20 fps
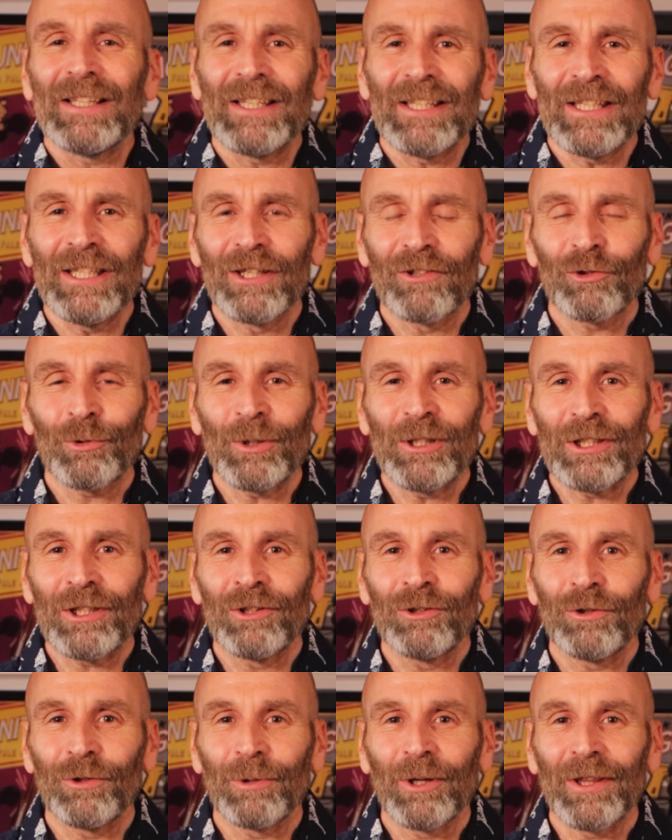Here's what you
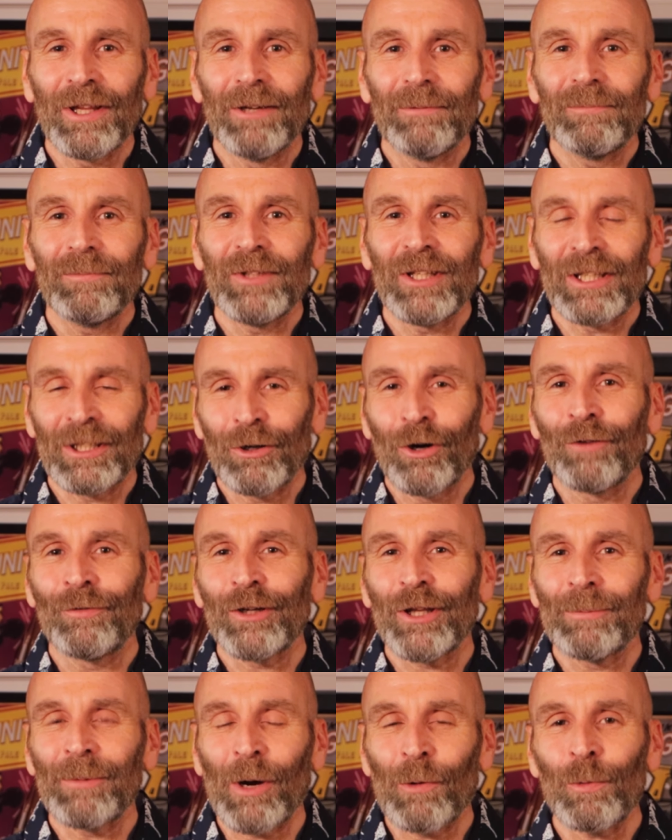can do with it. You can
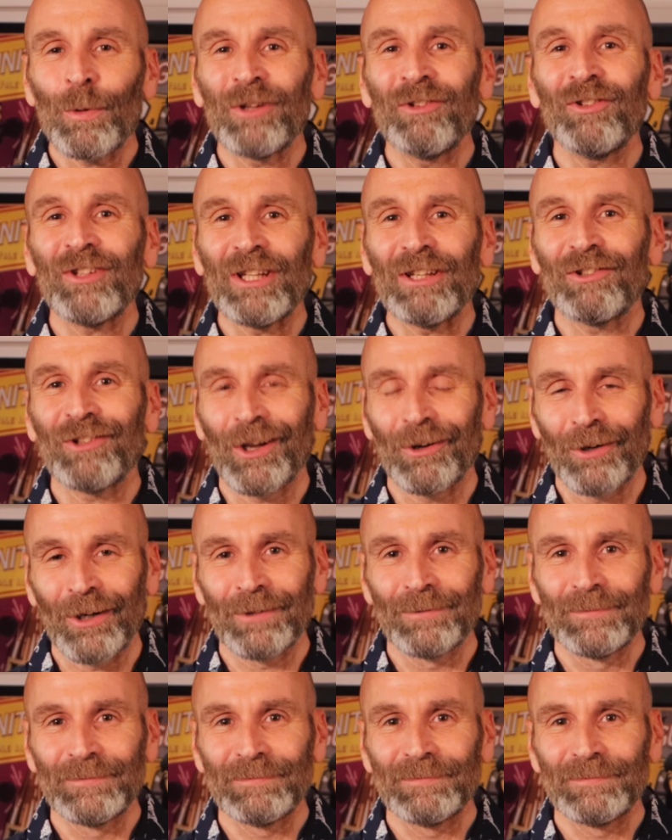offer them a whiskey sour.